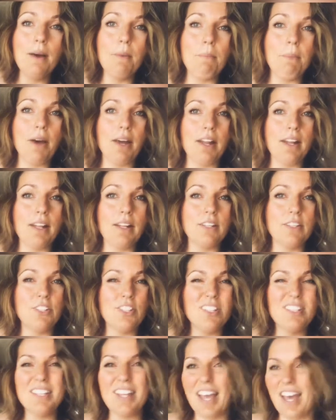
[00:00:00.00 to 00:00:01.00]
but
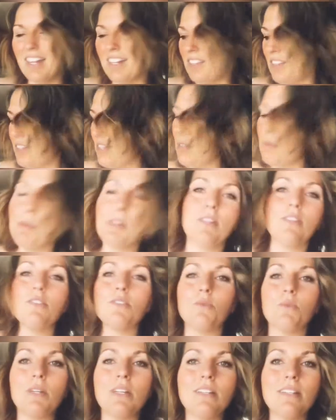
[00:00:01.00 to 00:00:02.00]
just to add a little bit of
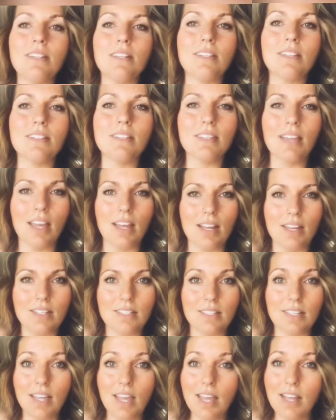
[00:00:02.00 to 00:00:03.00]
sweet to this cake, because
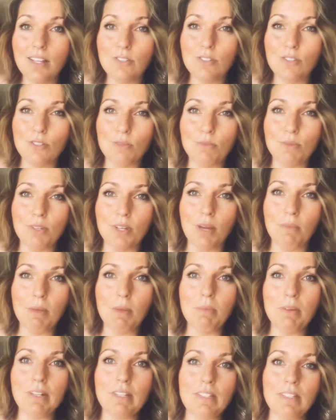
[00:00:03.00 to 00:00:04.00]
the cake's super yummy,
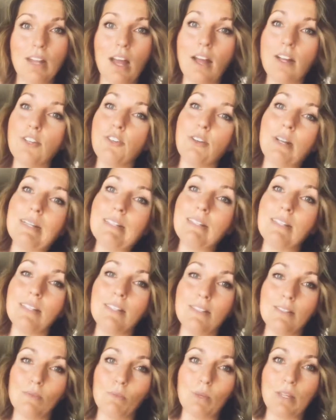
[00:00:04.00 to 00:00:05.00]
but it's not crazy
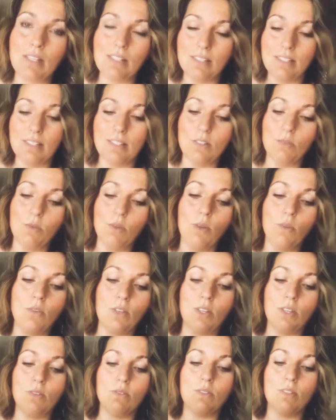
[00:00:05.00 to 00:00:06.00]
sweet since we
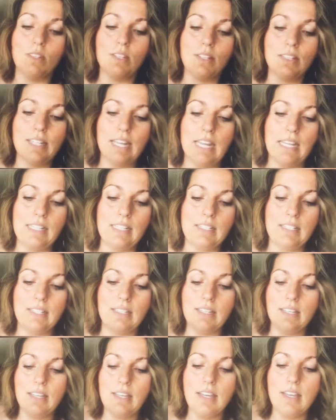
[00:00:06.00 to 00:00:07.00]
only use the dates
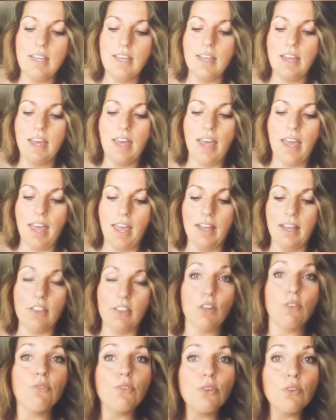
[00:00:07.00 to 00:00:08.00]
and
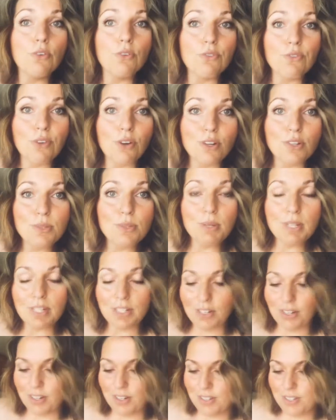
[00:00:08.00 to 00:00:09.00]
the fruit for our
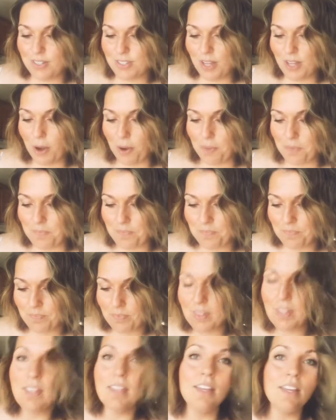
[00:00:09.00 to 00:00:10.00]
sweetener. So
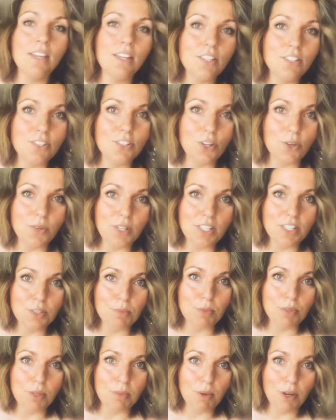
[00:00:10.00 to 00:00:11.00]
no need to
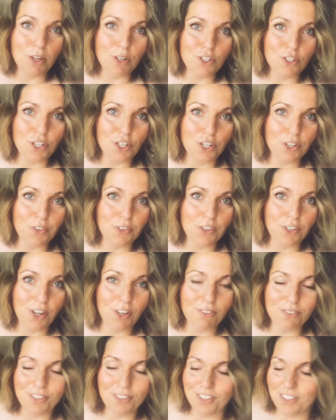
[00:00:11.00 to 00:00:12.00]
put the powdered sugar if you're
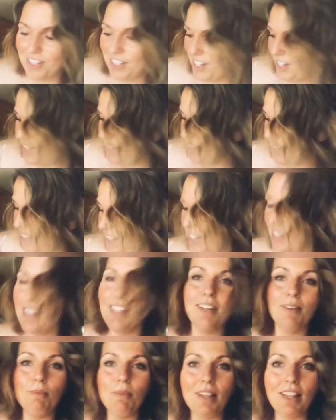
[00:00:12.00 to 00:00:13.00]
not feeling it.
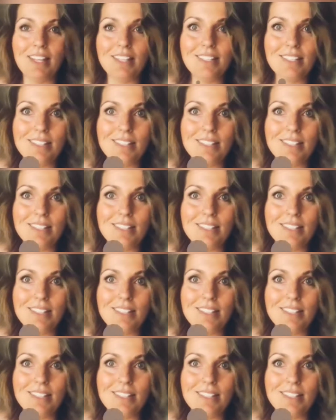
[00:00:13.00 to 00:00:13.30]
But let's